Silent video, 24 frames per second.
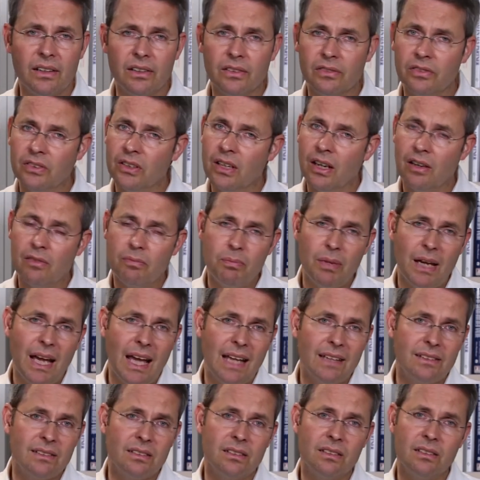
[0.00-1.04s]
If you have
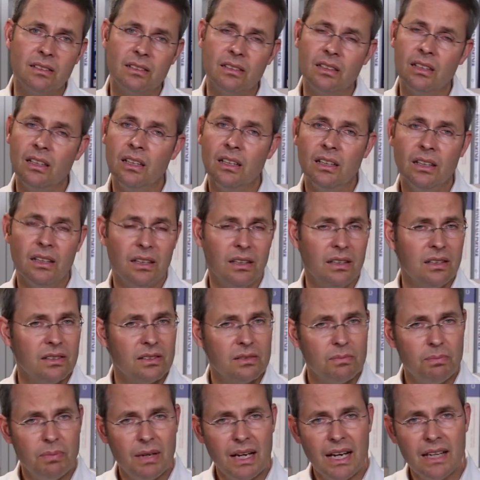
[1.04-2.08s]
patent, he does
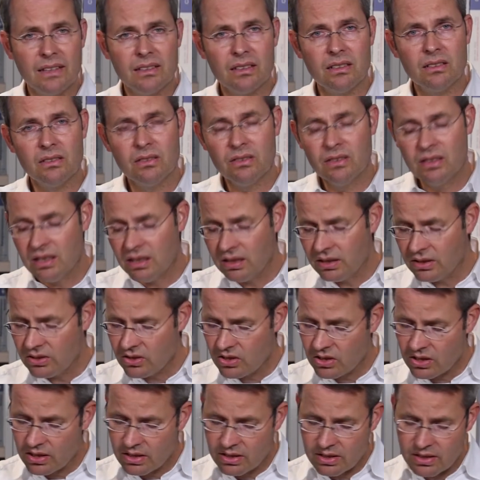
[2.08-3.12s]
a patent due
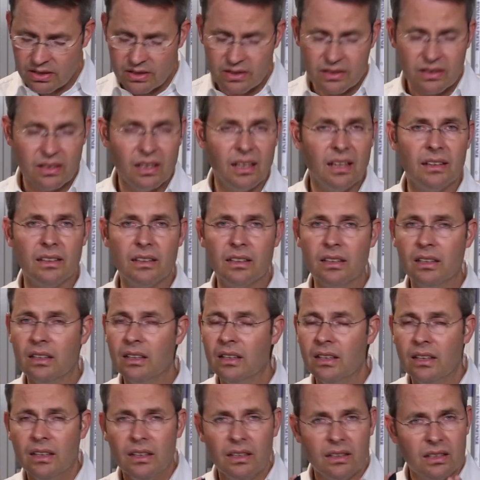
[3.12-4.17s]
diligence, and
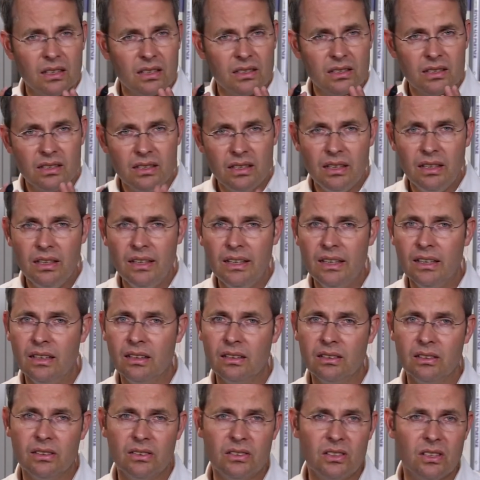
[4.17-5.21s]
does a legal
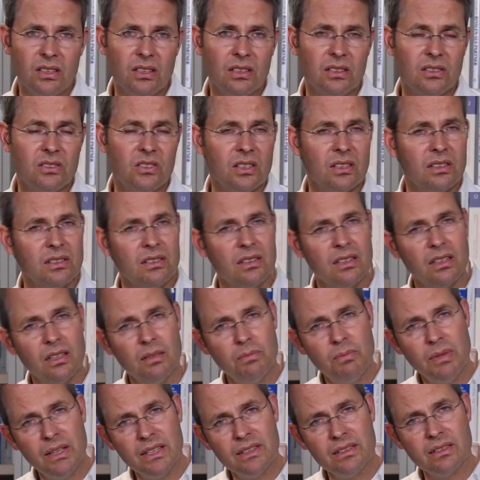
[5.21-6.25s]
due diligence and a
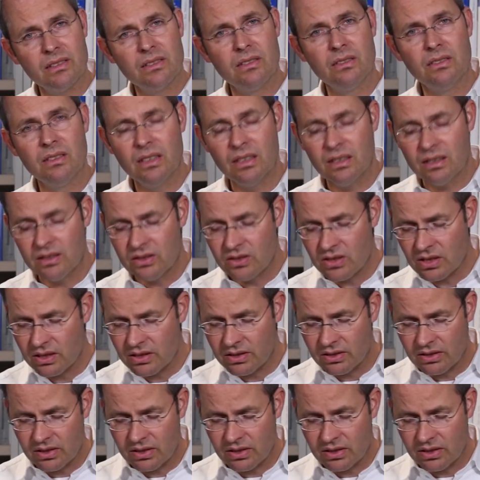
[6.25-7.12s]
business due diligence.